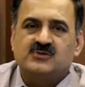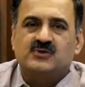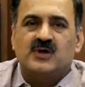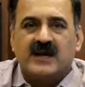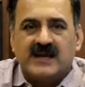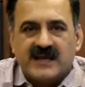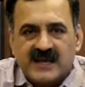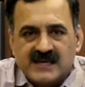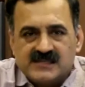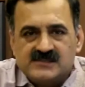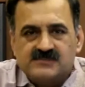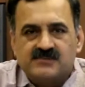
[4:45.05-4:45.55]

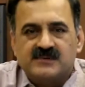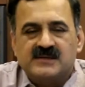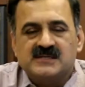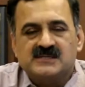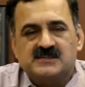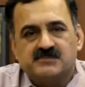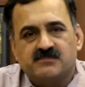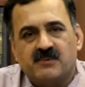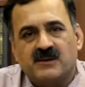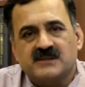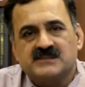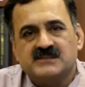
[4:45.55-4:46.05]
Try as far
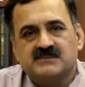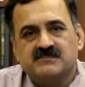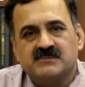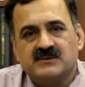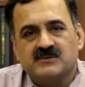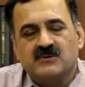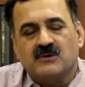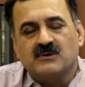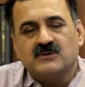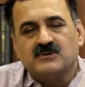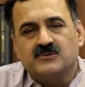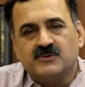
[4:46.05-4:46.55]
as
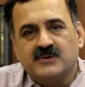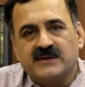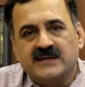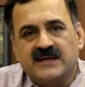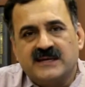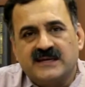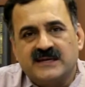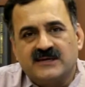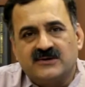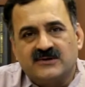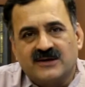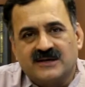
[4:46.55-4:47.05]
possible not
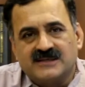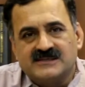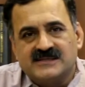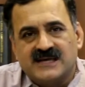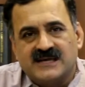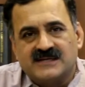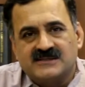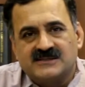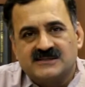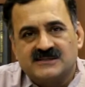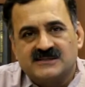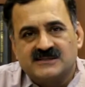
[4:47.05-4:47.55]
doing any
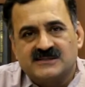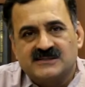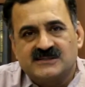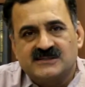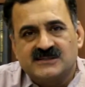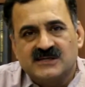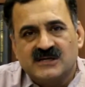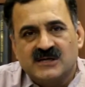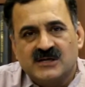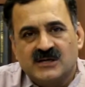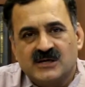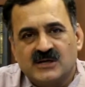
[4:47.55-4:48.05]

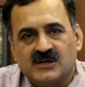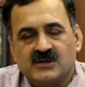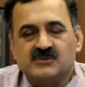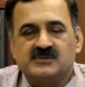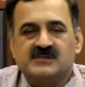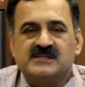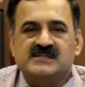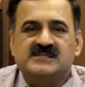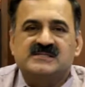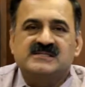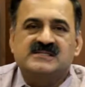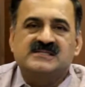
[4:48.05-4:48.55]
transactions
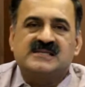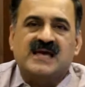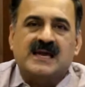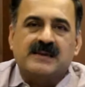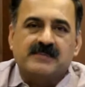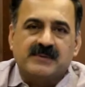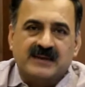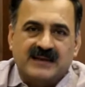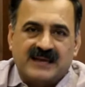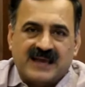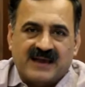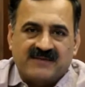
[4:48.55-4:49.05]
using
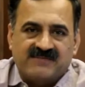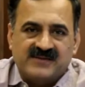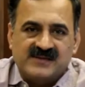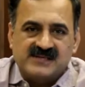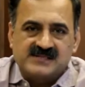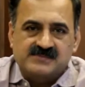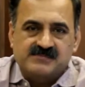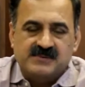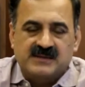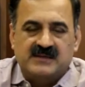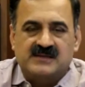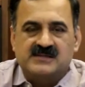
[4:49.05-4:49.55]
cyber cafes,